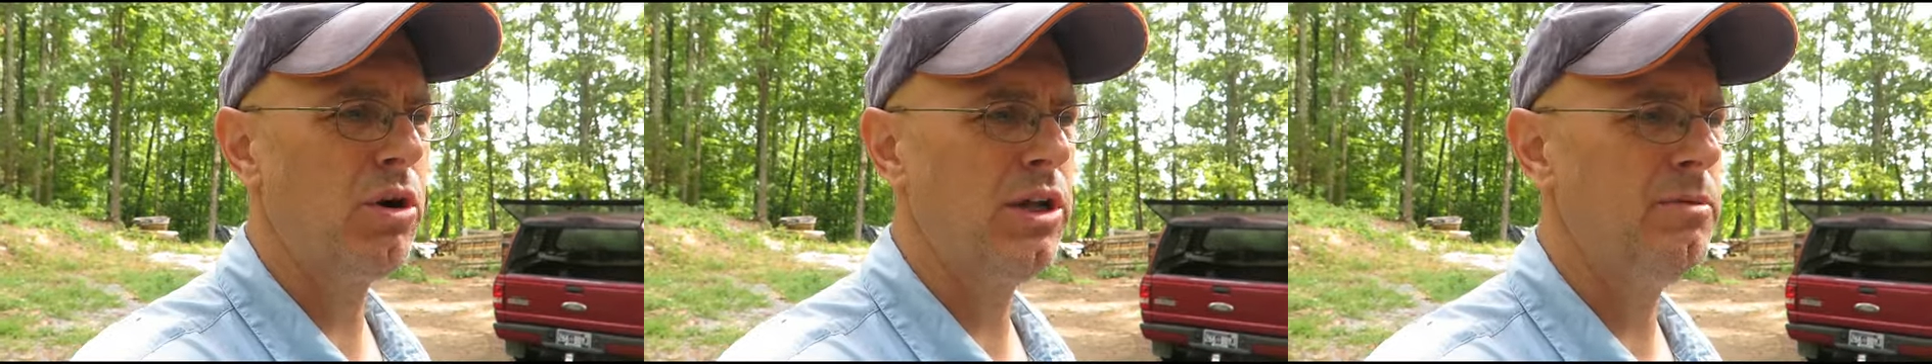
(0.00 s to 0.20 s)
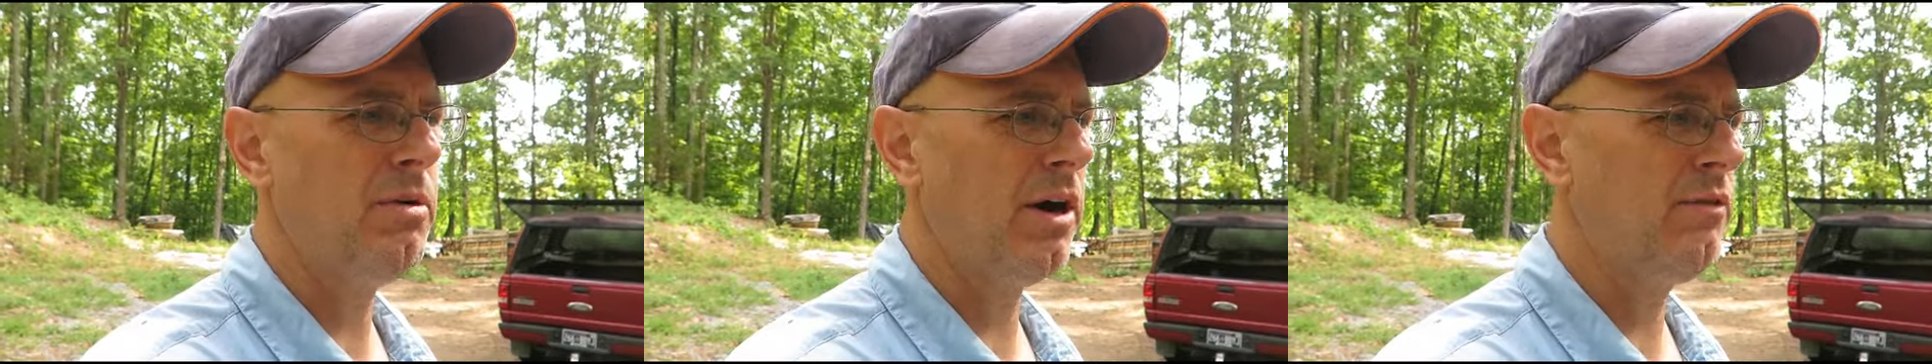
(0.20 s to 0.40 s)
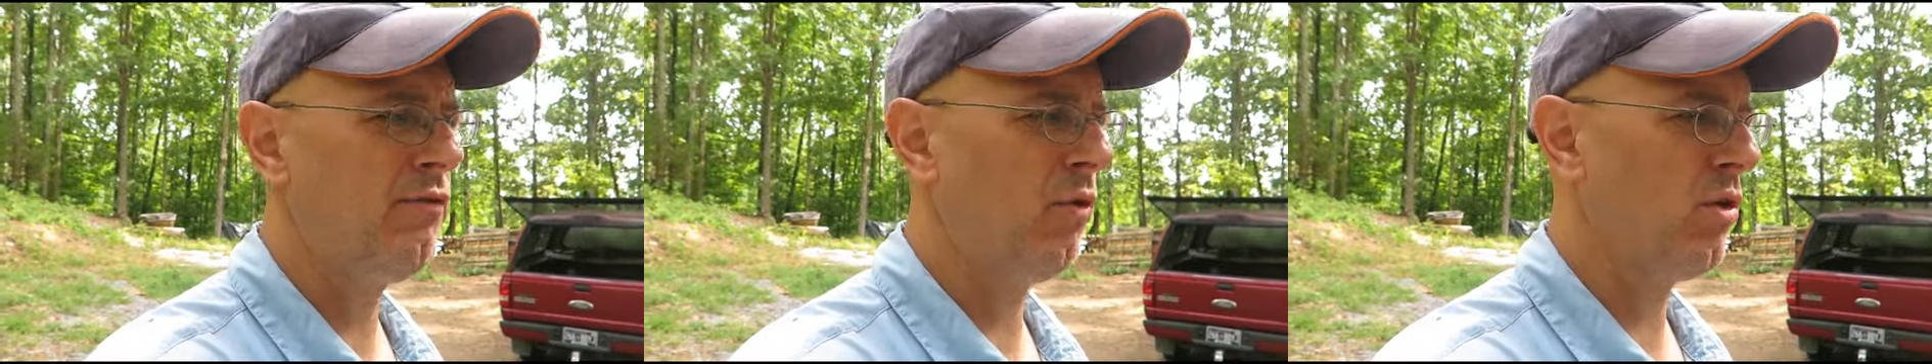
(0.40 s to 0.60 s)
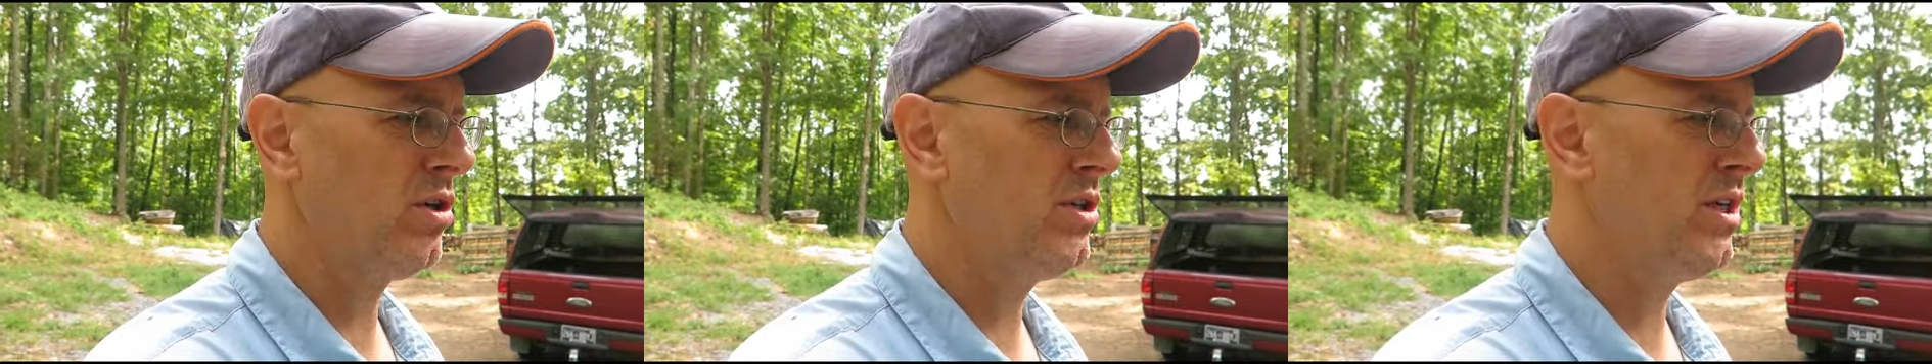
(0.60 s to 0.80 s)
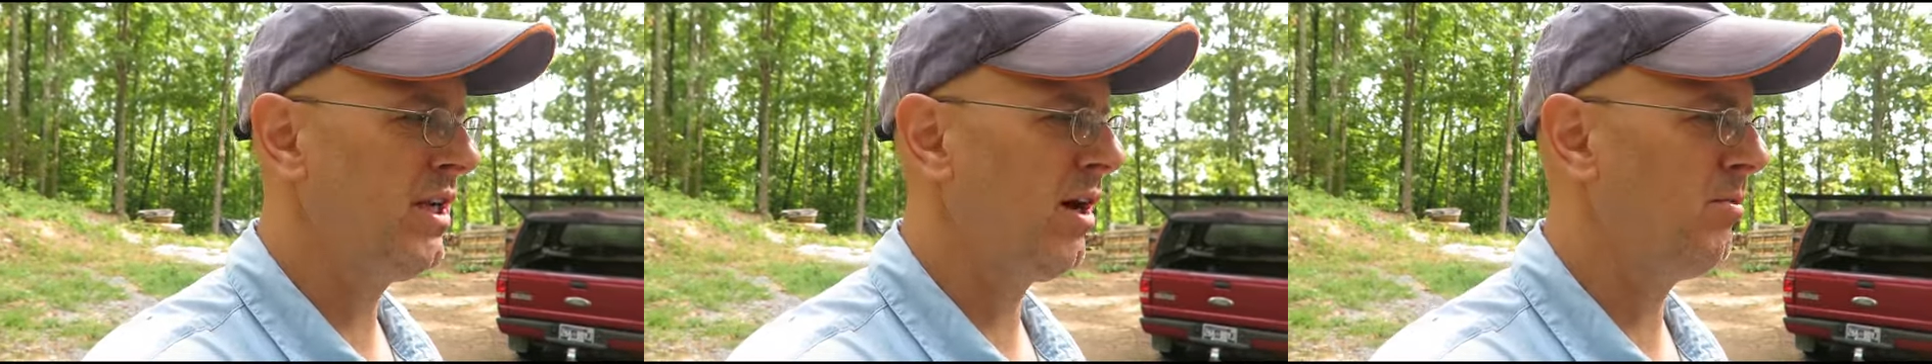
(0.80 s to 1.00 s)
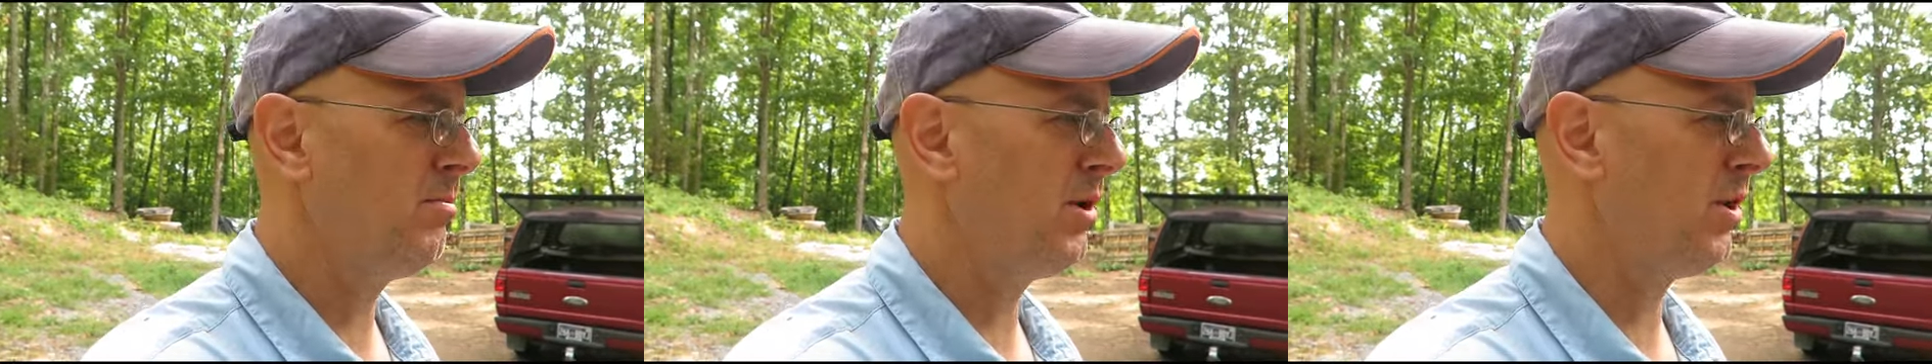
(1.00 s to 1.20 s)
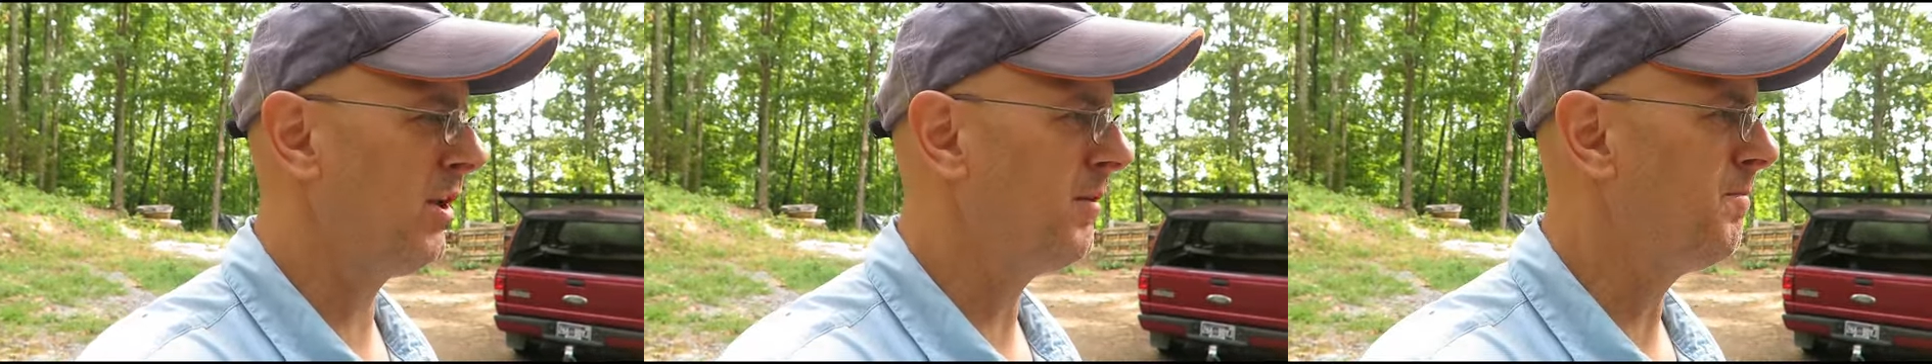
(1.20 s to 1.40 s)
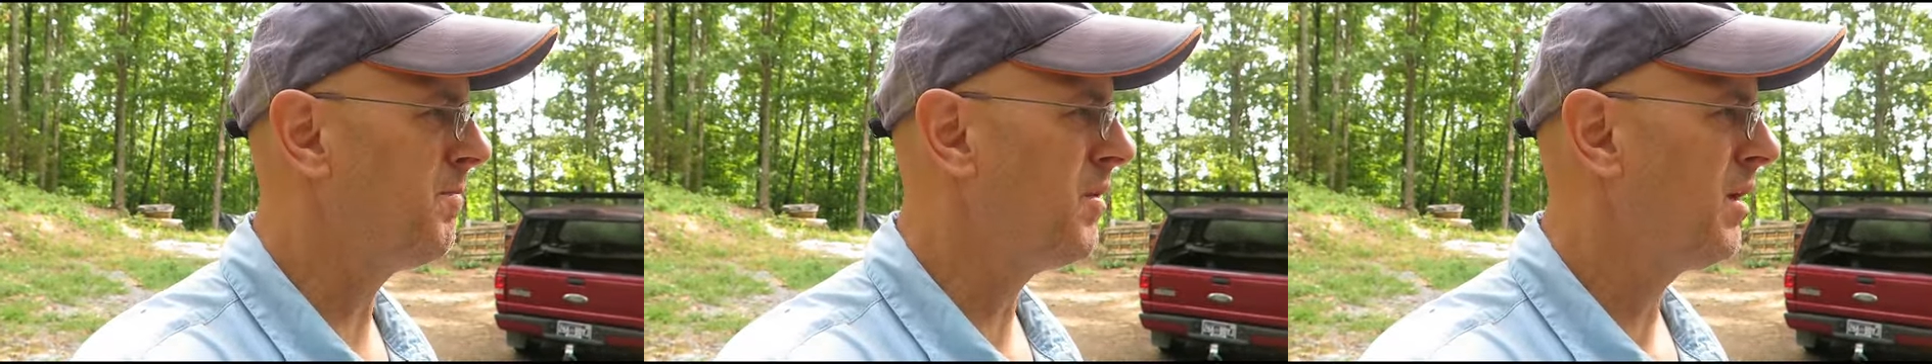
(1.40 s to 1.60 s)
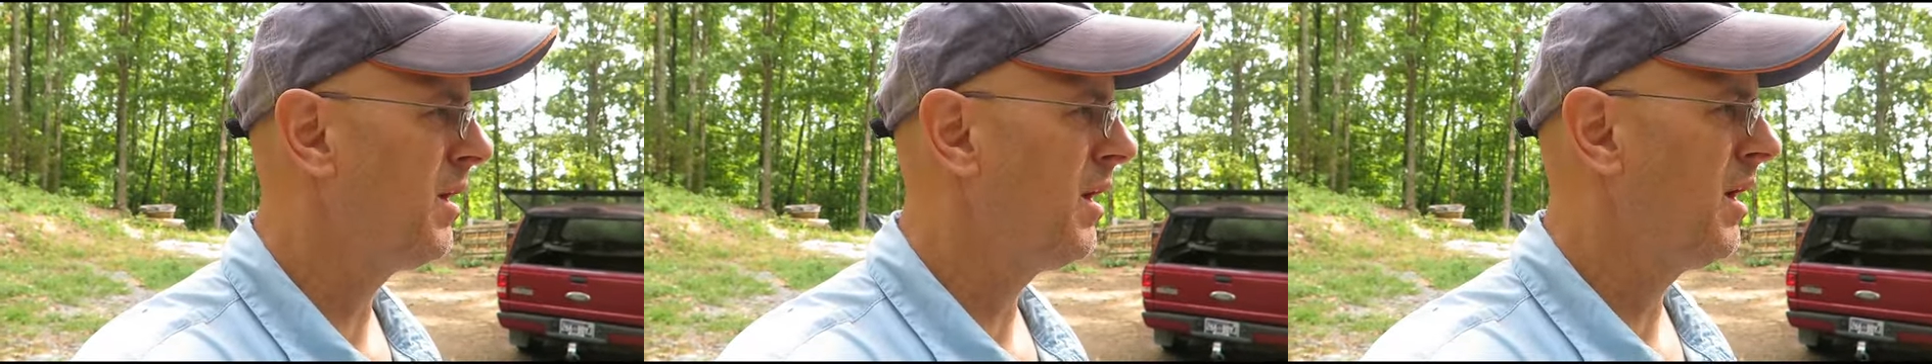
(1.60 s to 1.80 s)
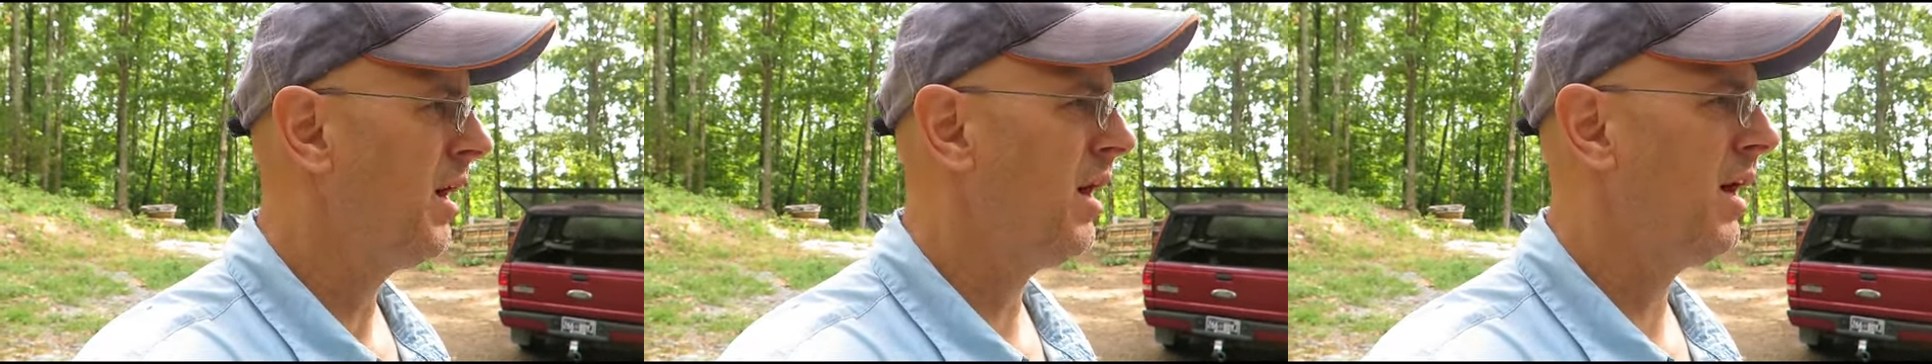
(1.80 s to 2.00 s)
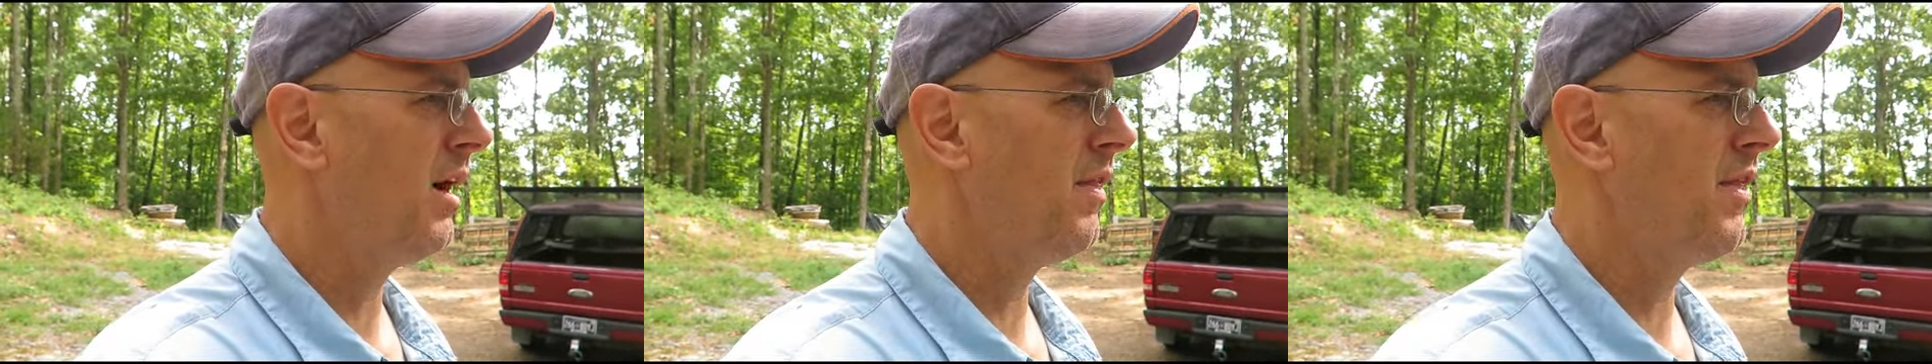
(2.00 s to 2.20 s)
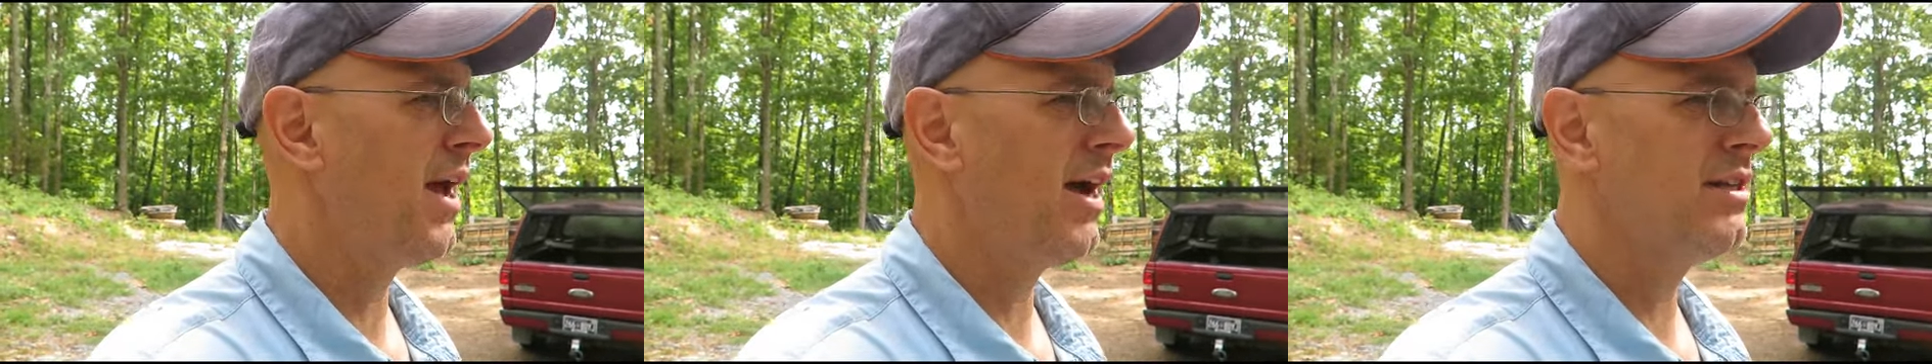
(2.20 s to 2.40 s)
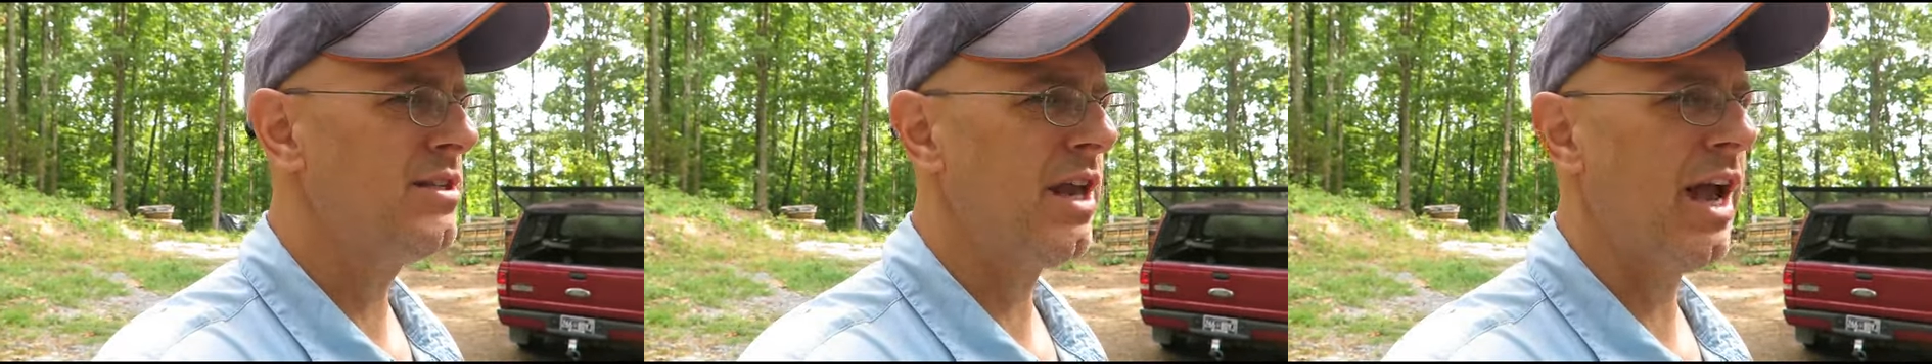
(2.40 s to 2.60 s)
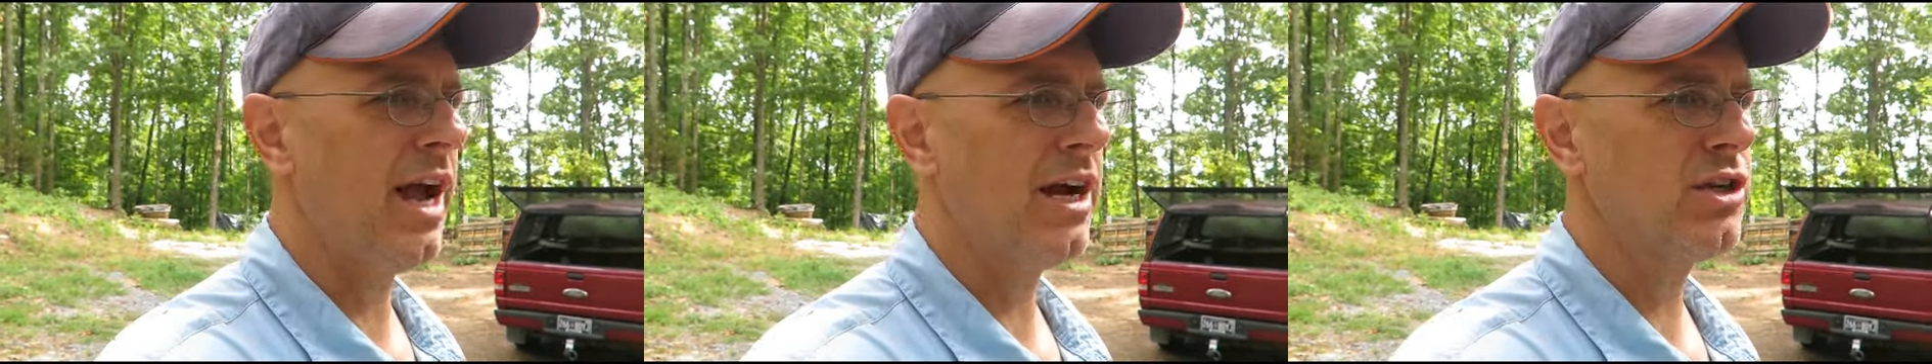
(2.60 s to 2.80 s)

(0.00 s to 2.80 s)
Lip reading: 20 by 14 outbuilding. That's